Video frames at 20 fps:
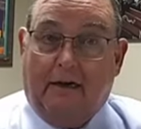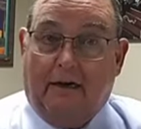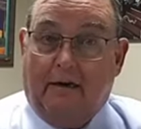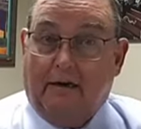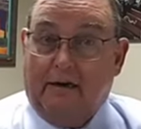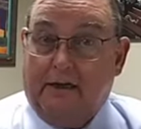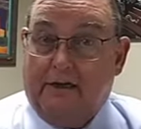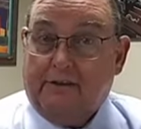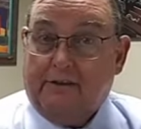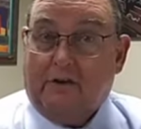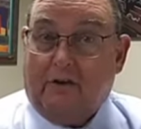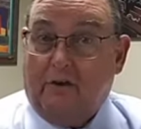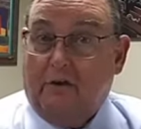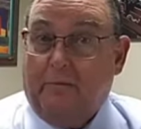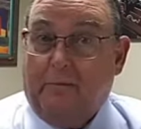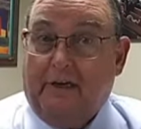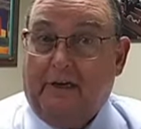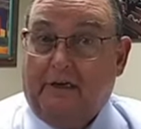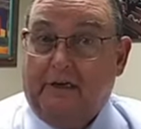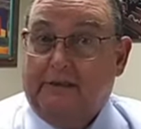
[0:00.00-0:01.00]
is going to
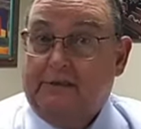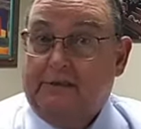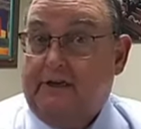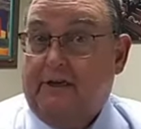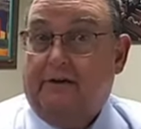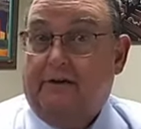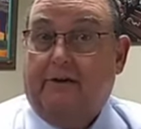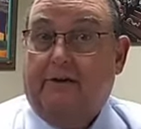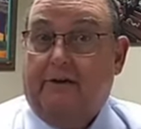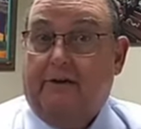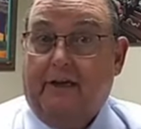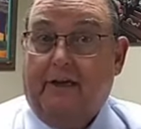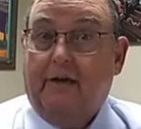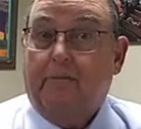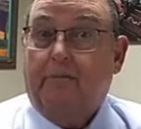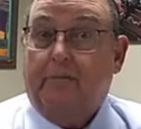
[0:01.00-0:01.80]
be considered in